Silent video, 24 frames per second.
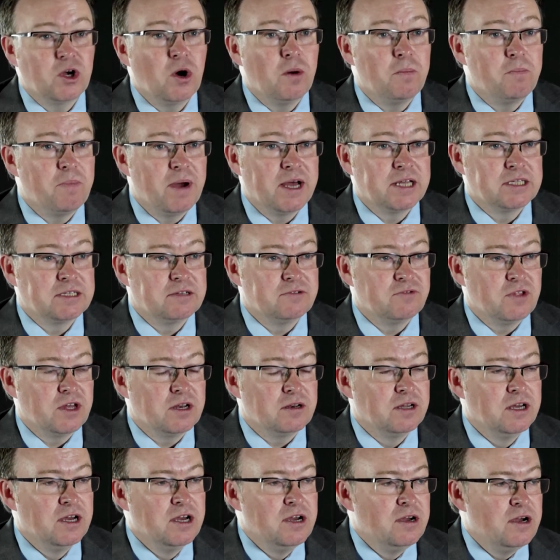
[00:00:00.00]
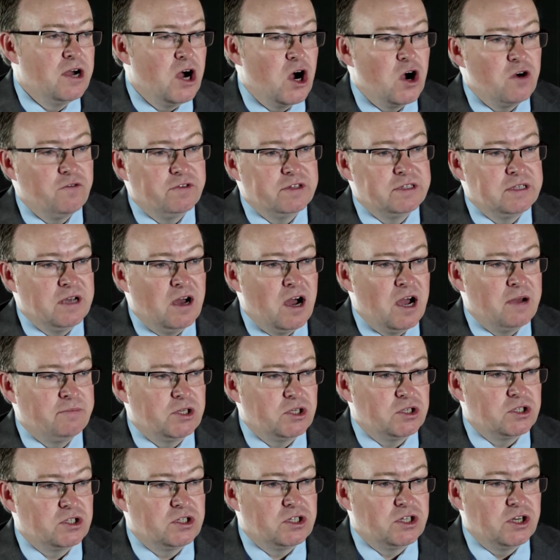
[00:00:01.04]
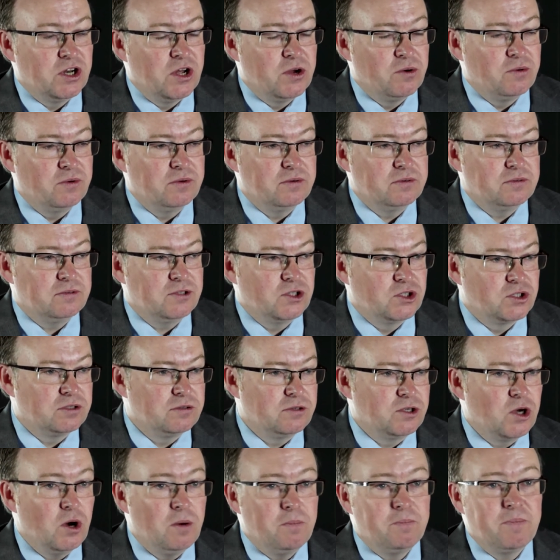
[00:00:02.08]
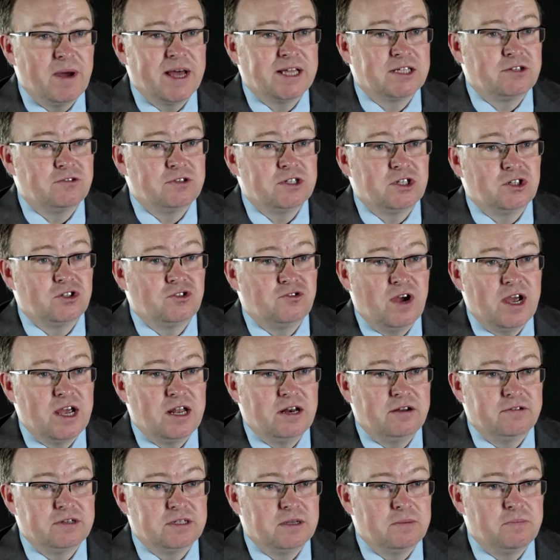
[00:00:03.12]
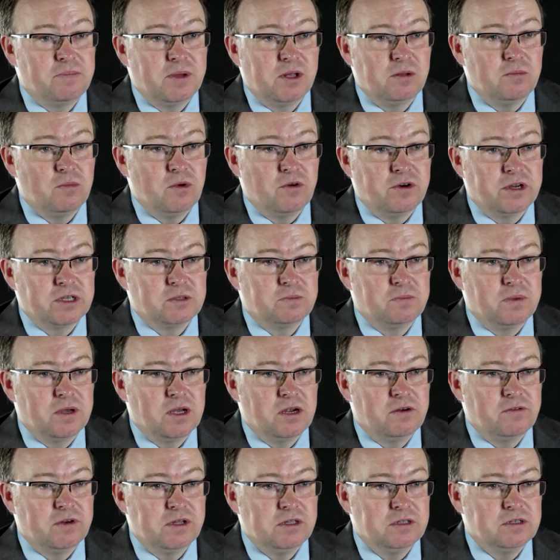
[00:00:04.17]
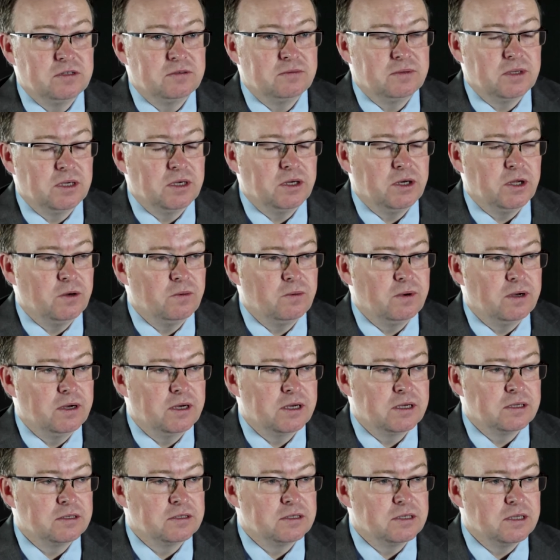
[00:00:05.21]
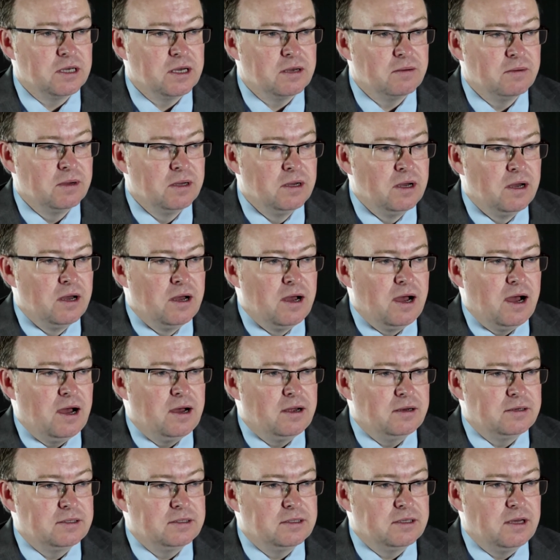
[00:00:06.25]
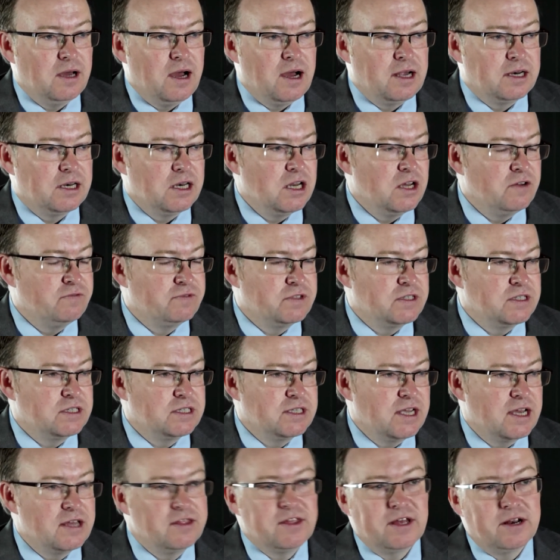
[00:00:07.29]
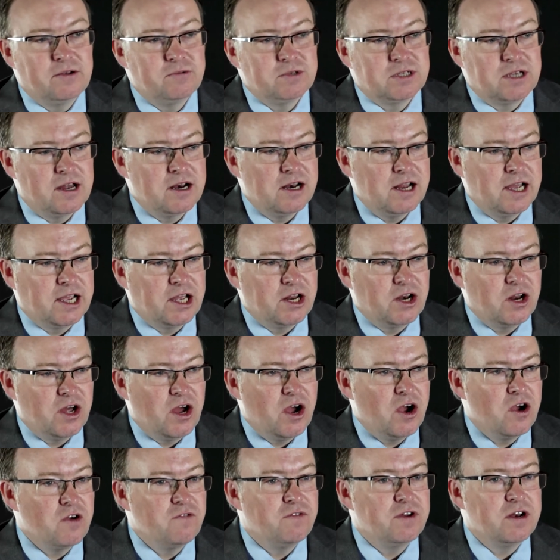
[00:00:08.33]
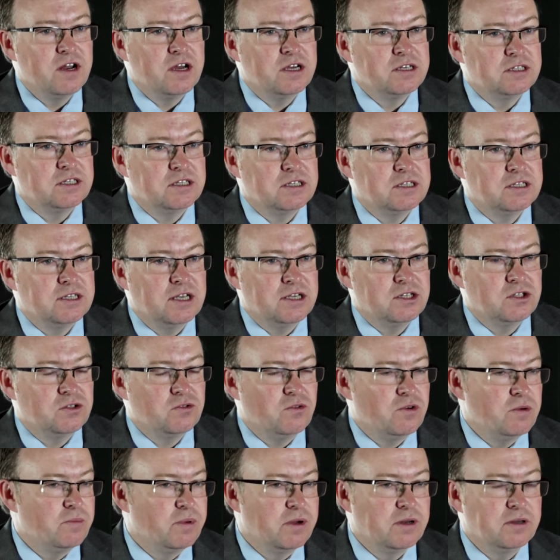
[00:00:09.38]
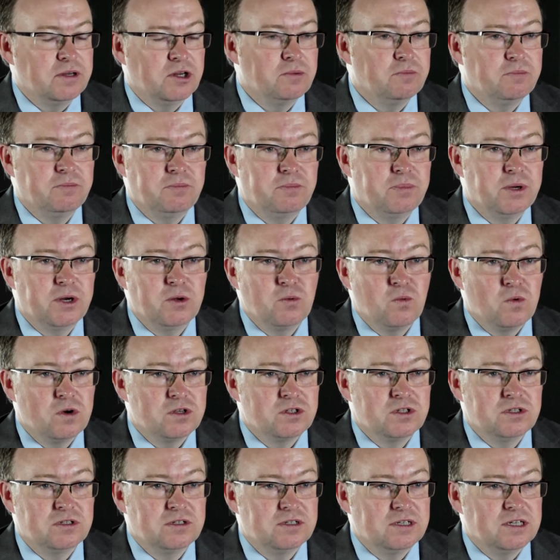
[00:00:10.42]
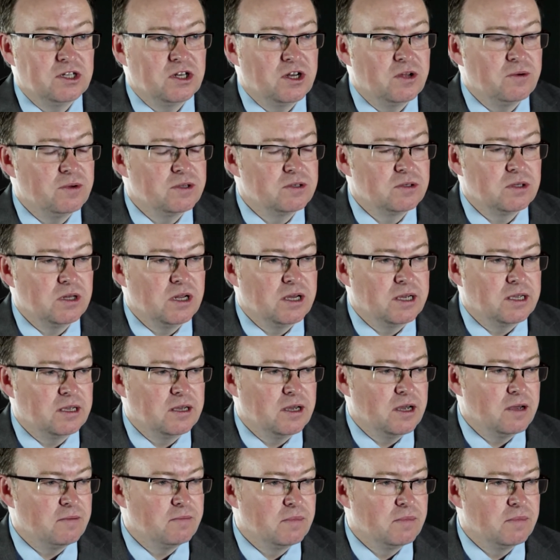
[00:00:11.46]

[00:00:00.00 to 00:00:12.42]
got better. And then over time, just got better as a trader, as I built more experience, you know. And I'd love to say that it was kind of like an overnight success story, but it wasn't. You know, it's like